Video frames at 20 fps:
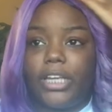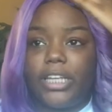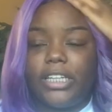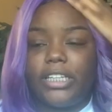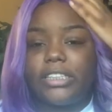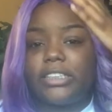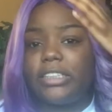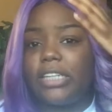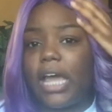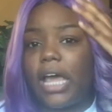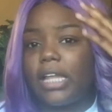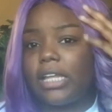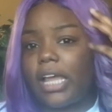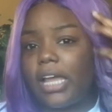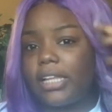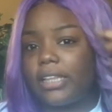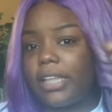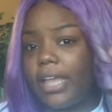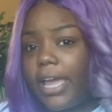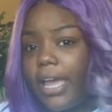And it's not
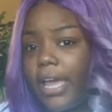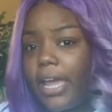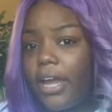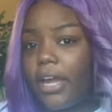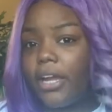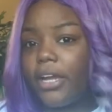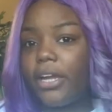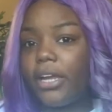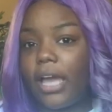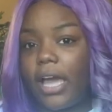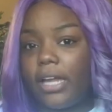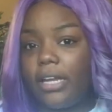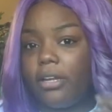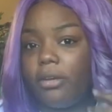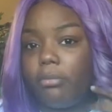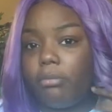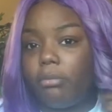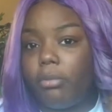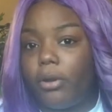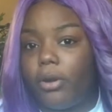like the hair, I
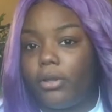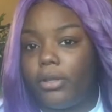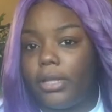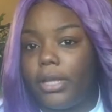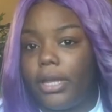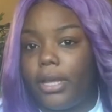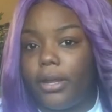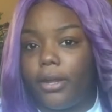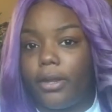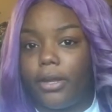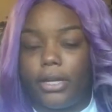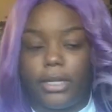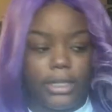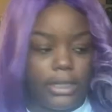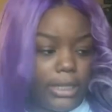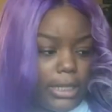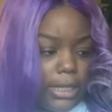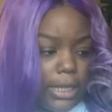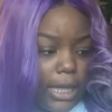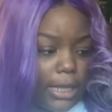didn't burn the hair or
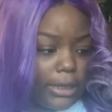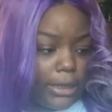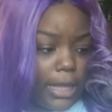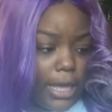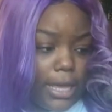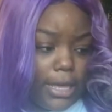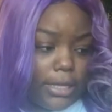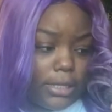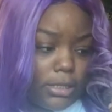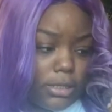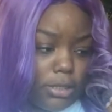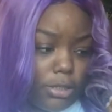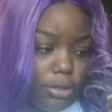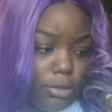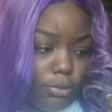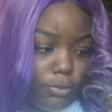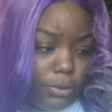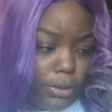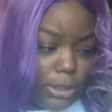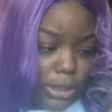anything like that. It's
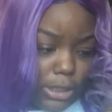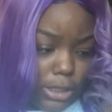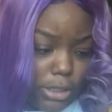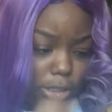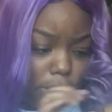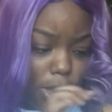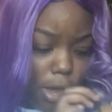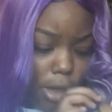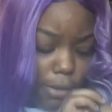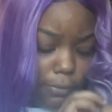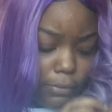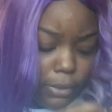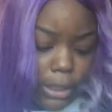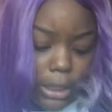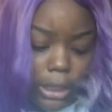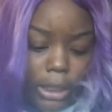still really soft.